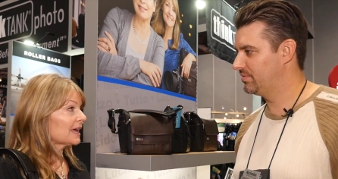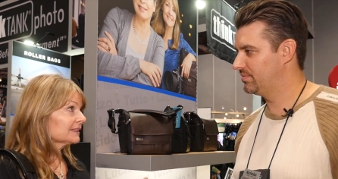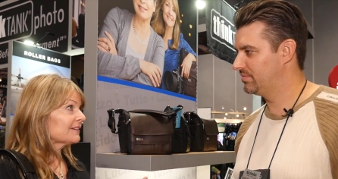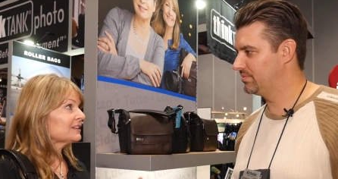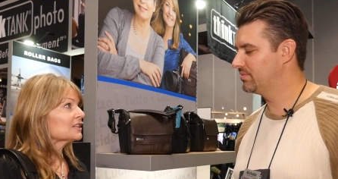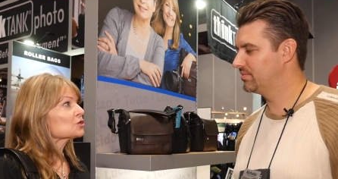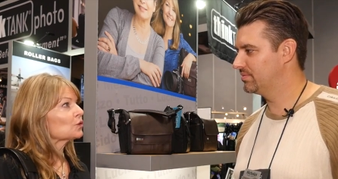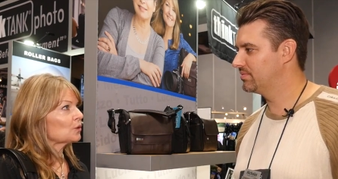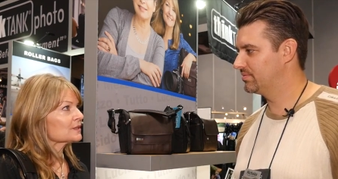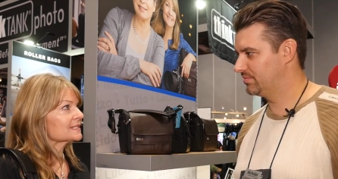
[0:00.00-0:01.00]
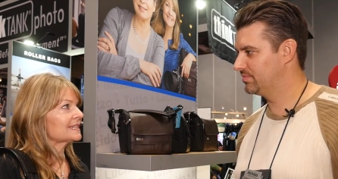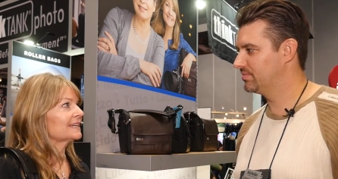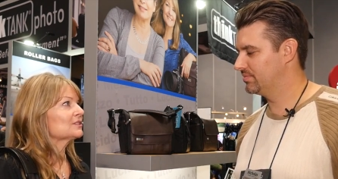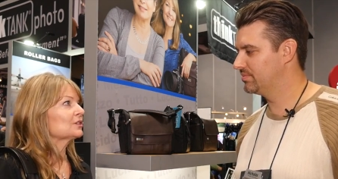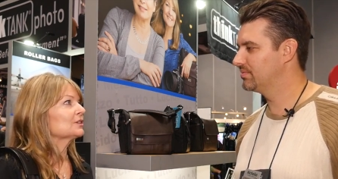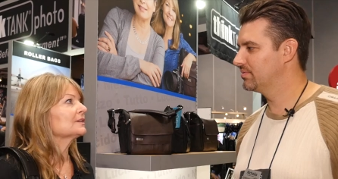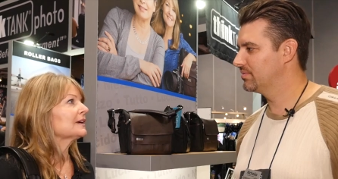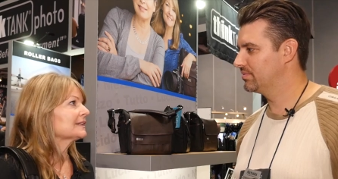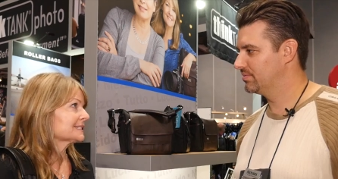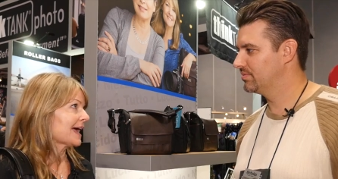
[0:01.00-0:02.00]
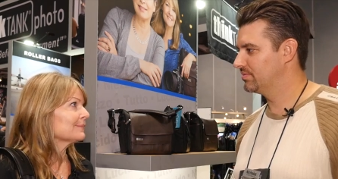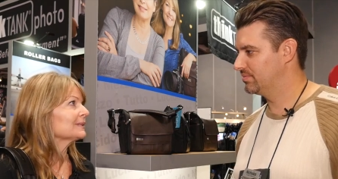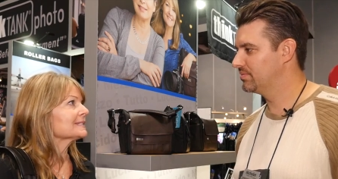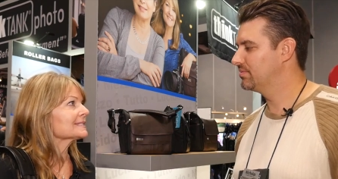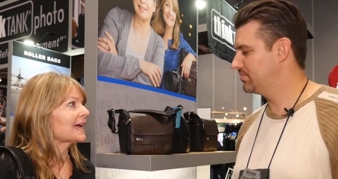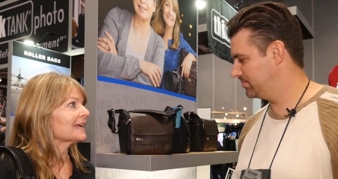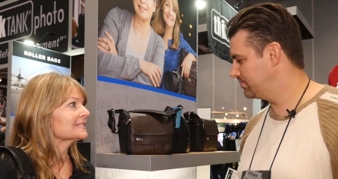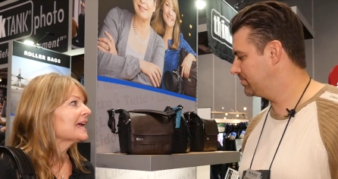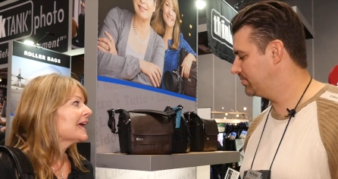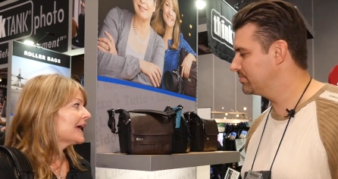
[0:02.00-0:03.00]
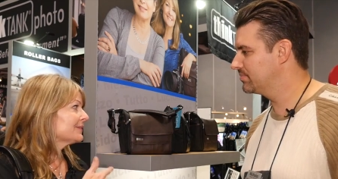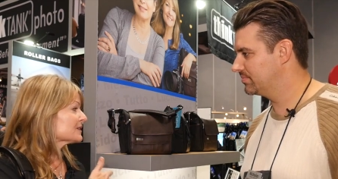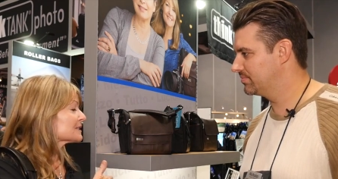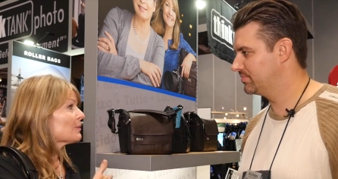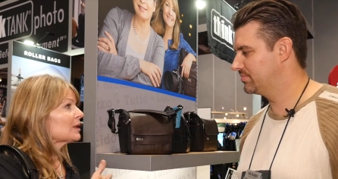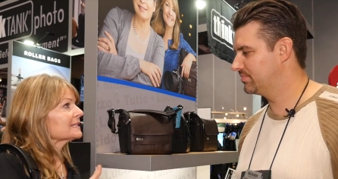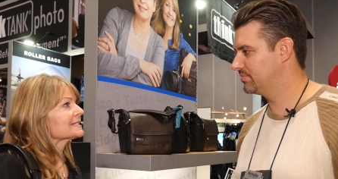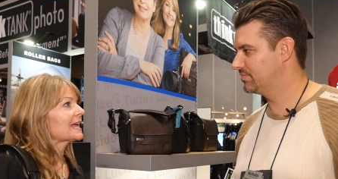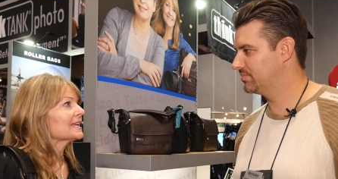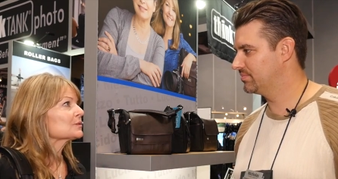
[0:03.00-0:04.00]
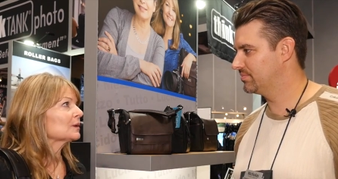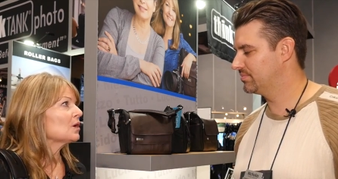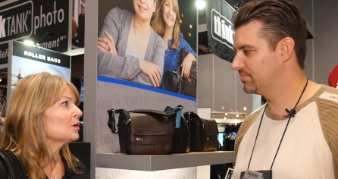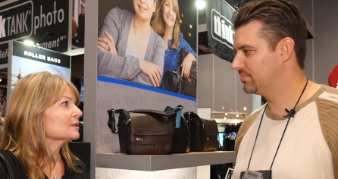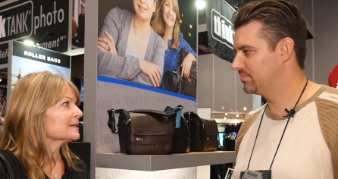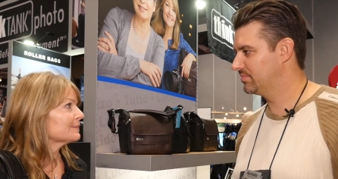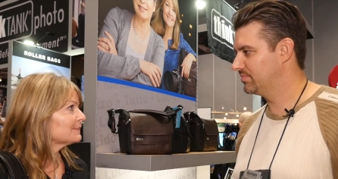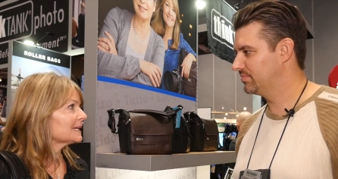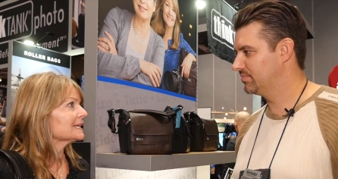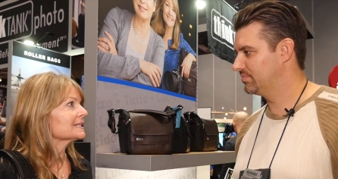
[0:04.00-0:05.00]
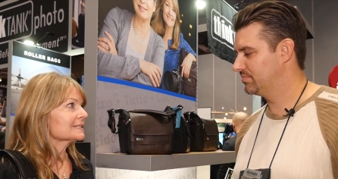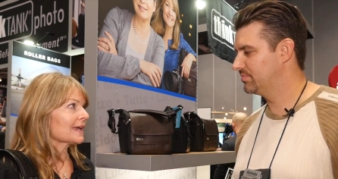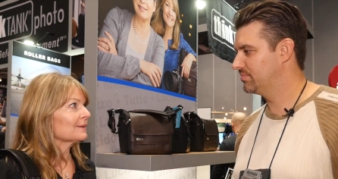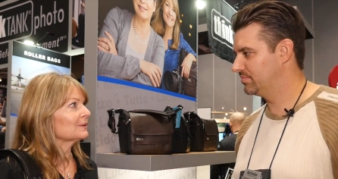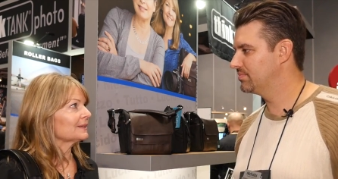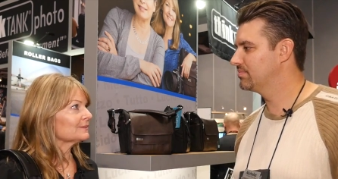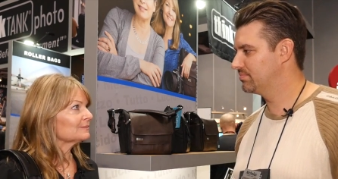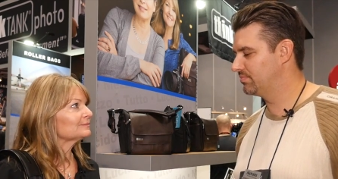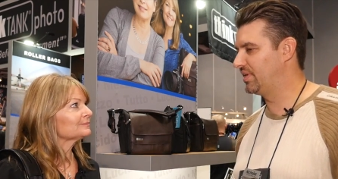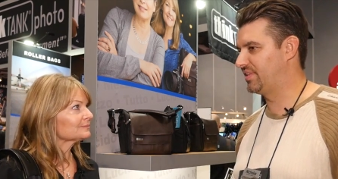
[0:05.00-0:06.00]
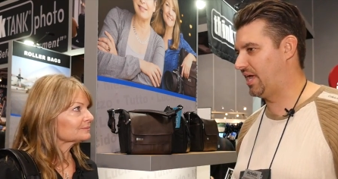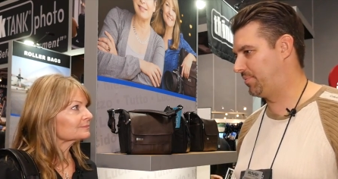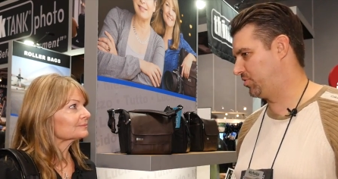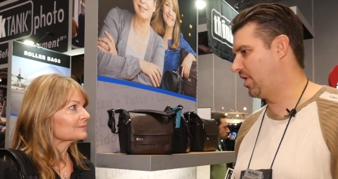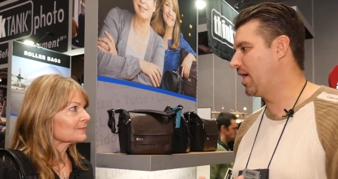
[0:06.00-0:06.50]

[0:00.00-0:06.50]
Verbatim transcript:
Speaker 1: eleven inch or standard tablet size, and the smallest size will hold a mini tablet. Mini tablet or